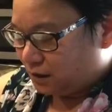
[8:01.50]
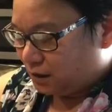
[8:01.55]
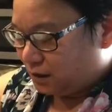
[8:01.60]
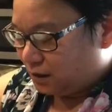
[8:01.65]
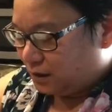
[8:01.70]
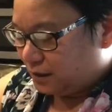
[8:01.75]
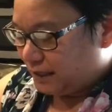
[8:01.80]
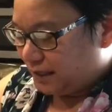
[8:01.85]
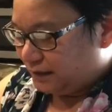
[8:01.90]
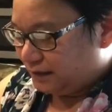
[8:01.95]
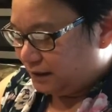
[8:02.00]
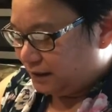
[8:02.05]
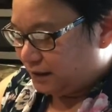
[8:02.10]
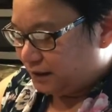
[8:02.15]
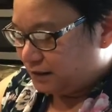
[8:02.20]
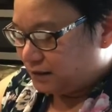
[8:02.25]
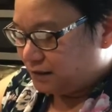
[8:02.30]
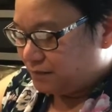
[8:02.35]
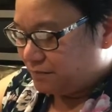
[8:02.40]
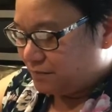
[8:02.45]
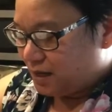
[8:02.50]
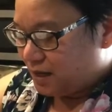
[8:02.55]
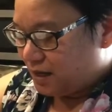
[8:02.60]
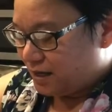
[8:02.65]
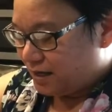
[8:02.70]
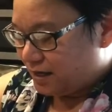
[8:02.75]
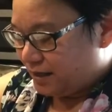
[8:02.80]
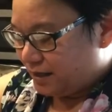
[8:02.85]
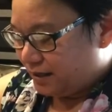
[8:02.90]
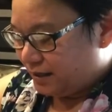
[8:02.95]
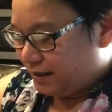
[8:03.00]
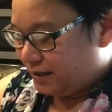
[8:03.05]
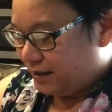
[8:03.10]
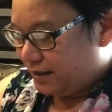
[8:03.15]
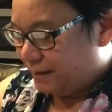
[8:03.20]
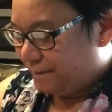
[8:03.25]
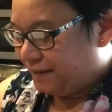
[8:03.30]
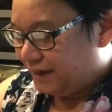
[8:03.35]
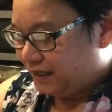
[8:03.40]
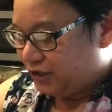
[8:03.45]
that is my
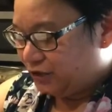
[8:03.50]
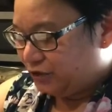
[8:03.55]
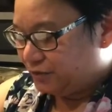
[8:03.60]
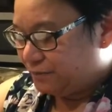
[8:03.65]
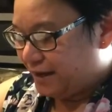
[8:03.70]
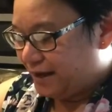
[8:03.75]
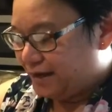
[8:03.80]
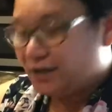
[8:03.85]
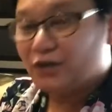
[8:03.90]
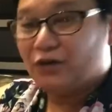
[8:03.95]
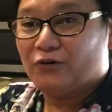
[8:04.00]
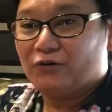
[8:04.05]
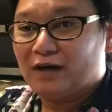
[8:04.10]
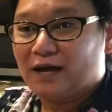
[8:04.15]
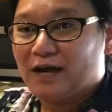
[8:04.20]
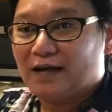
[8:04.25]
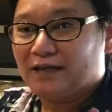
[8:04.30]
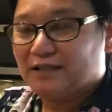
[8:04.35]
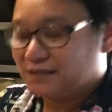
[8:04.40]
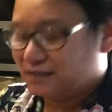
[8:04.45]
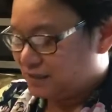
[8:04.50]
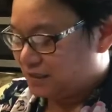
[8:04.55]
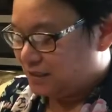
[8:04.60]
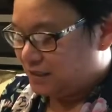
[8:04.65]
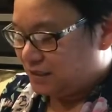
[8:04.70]
pickled mango, guys.